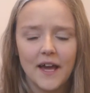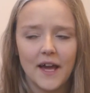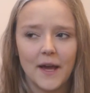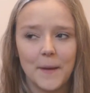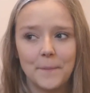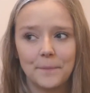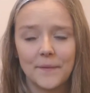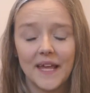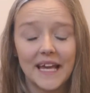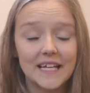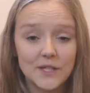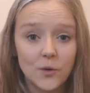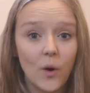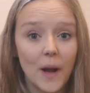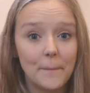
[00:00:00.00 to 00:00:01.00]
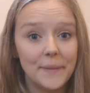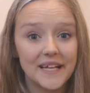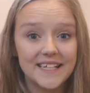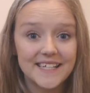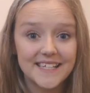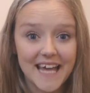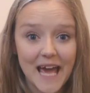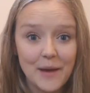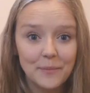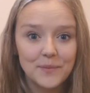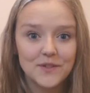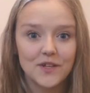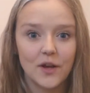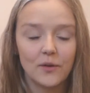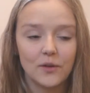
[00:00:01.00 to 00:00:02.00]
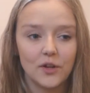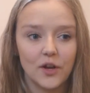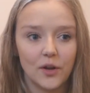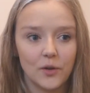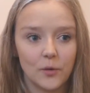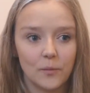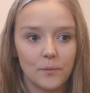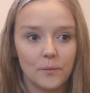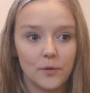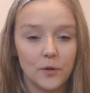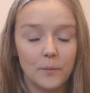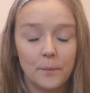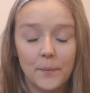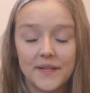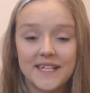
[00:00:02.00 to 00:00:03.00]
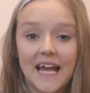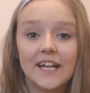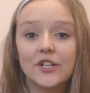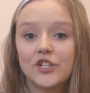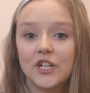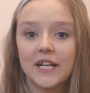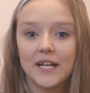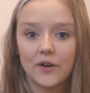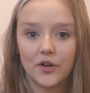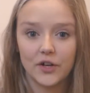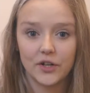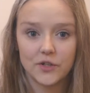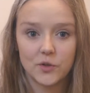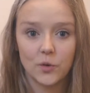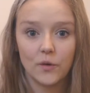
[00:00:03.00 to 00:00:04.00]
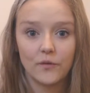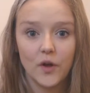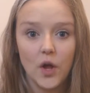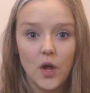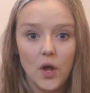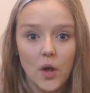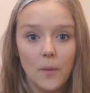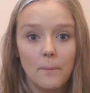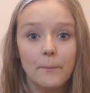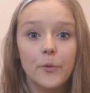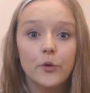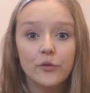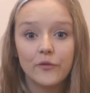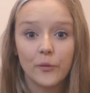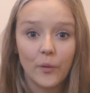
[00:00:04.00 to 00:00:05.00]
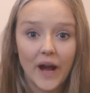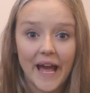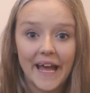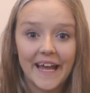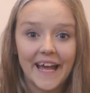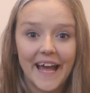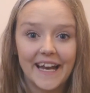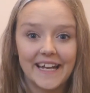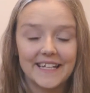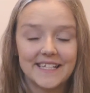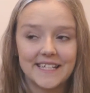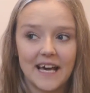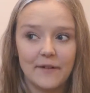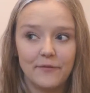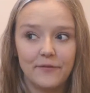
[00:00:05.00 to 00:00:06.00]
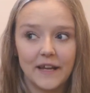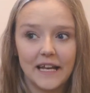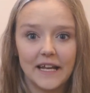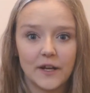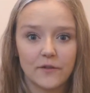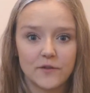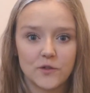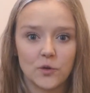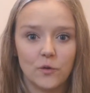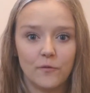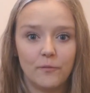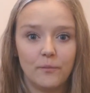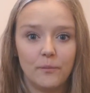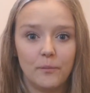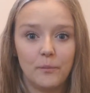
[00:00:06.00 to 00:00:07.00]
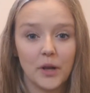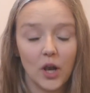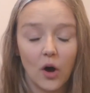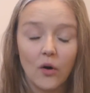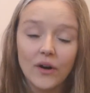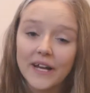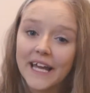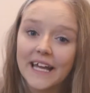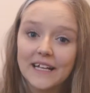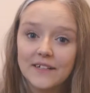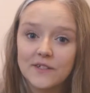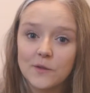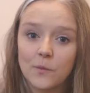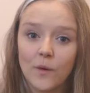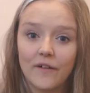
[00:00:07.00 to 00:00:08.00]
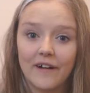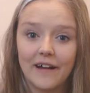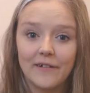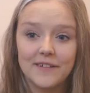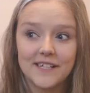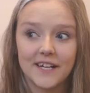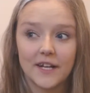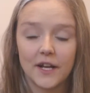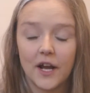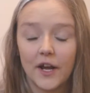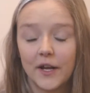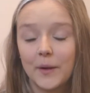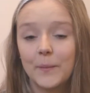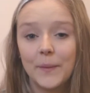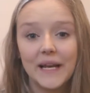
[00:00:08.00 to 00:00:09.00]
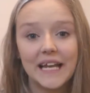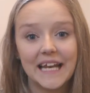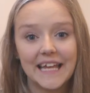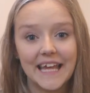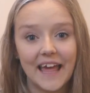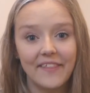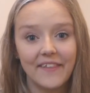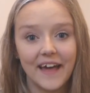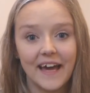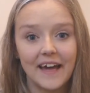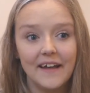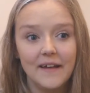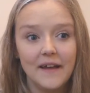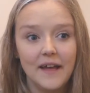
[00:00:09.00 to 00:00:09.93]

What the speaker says: It is quite a big step. So, you know, you potentially are going to sort of move away. And it's that feeling of sort of belonging somewhere else. And I completely get that.